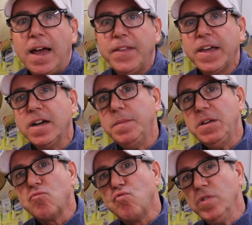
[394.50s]
and they come
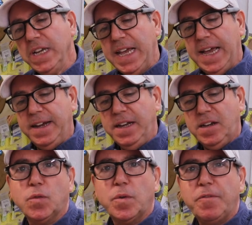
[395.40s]
in really handy
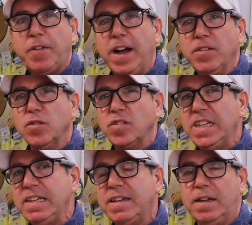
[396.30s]
to refine those
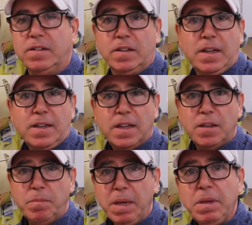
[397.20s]
details
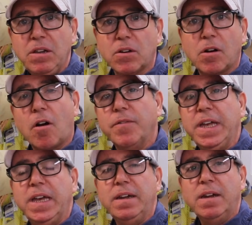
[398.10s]
that maybe you're
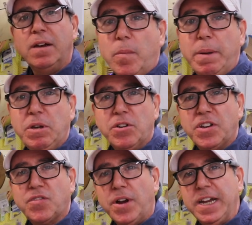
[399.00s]
carving in, or maybe you're
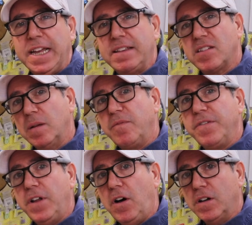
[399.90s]
just trying to get some
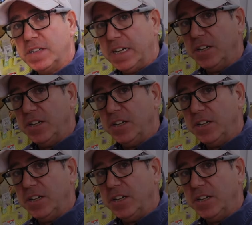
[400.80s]
flaws